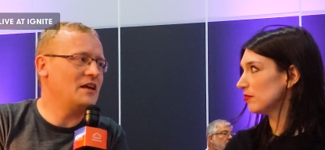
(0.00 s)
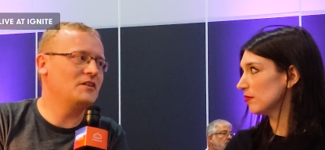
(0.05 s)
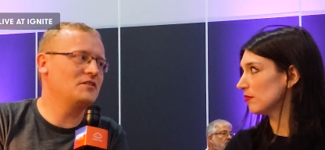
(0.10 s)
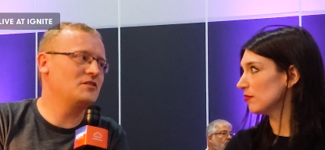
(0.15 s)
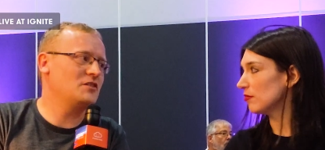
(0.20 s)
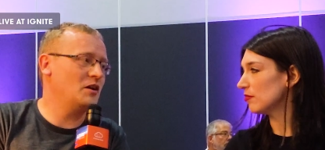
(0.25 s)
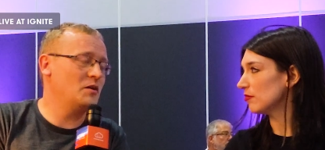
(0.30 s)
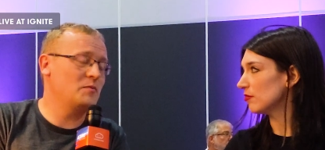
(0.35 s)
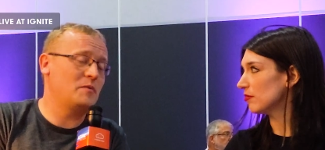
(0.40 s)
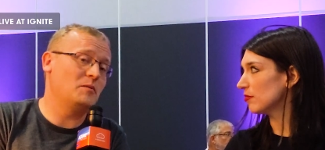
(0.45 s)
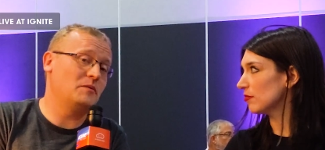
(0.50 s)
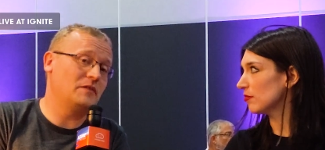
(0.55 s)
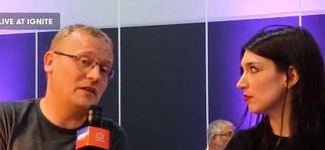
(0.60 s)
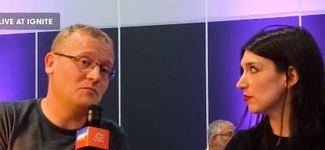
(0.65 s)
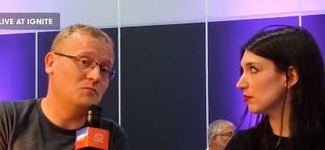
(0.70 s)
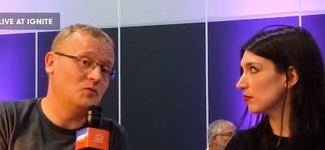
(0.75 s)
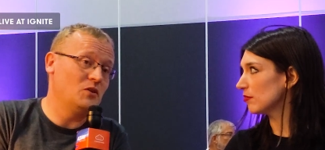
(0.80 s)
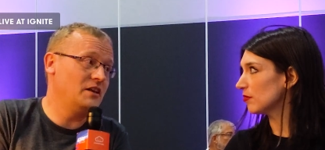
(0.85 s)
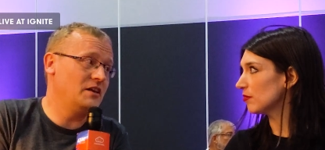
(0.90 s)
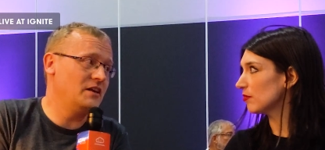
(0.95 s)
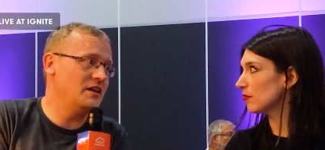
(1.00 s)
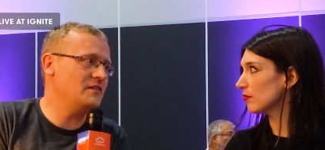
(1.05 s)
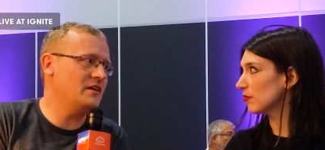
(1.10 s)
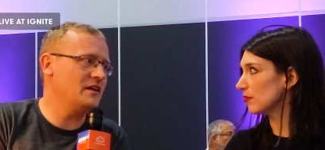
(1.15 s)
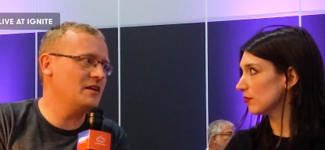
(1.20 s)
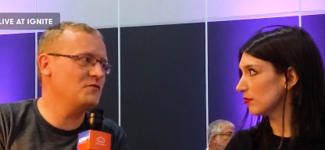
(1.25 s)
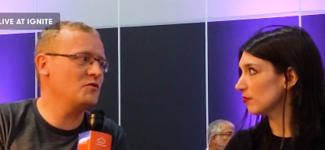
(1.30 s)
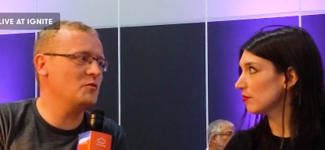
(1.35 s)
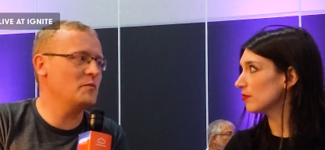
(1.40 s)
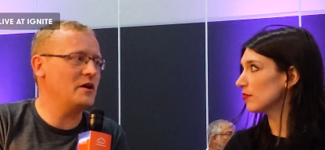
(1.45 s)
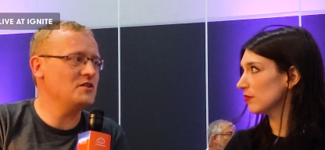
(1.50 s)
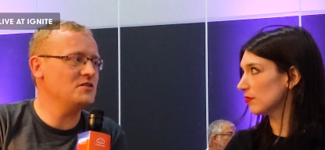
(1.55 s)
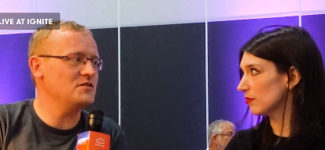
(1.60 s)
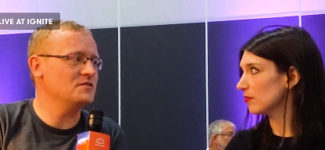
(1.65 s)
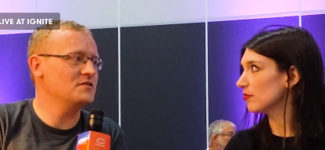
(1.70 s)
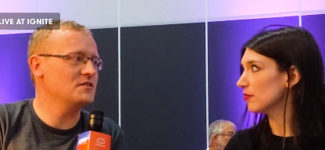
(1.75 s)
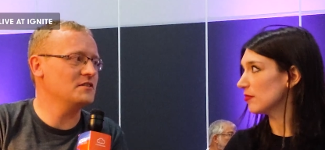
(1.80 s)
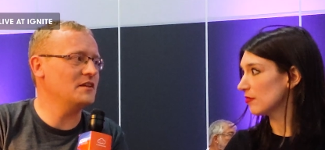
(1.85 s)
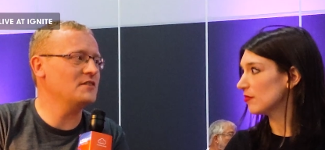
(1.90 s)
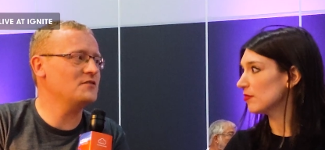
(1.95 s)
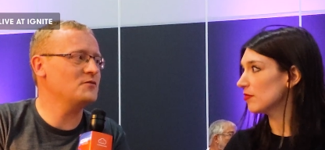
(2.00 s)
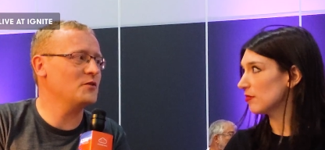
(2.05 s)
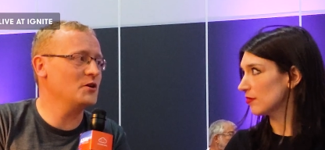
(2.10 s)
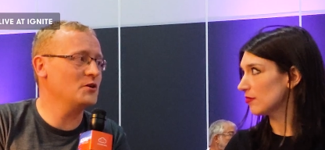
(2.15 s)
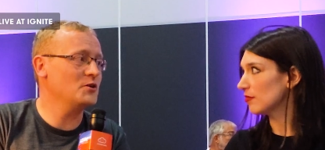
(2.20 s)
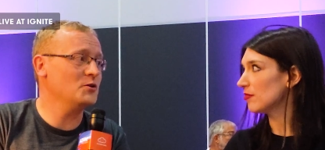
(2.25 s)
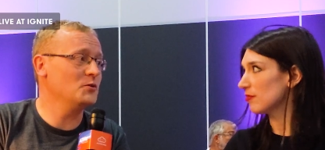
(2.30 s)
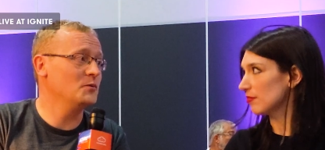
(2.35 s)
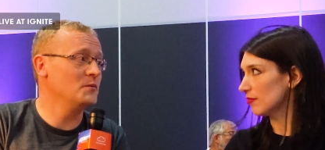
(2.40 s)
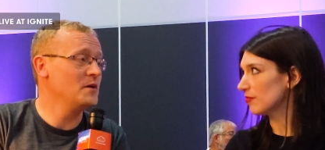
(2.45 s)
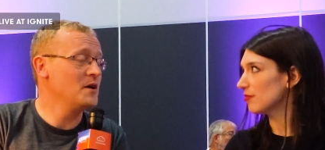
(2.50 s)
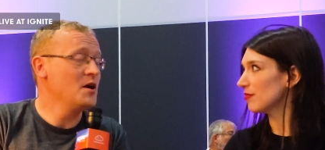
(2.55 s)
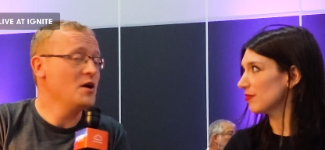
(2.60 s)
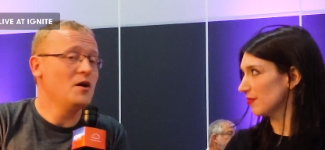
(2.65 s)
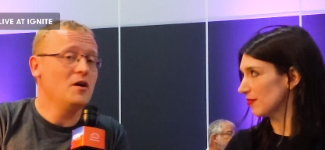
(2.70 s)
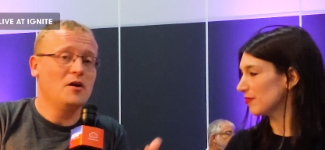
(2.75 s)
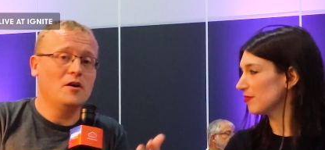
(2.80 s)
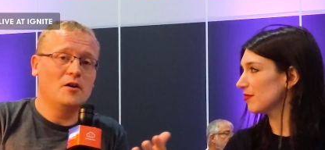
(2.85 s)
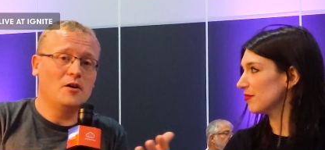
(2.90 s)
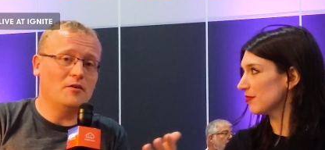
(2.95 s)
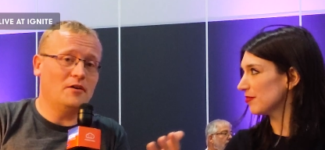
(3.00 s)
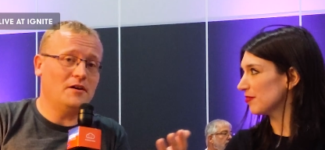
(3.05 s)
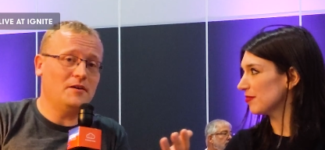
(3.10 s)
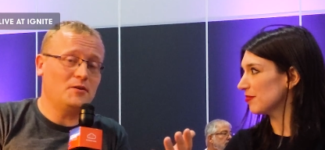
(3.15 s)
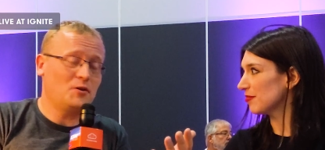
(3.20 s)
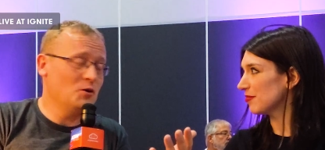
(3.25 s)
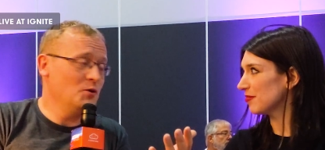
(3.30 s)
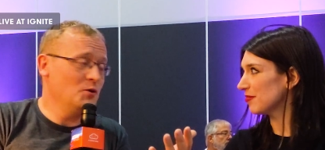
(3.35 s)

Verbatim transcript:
Speaker 1: And there's a lot of people that really need that information, so that's very cool. All right,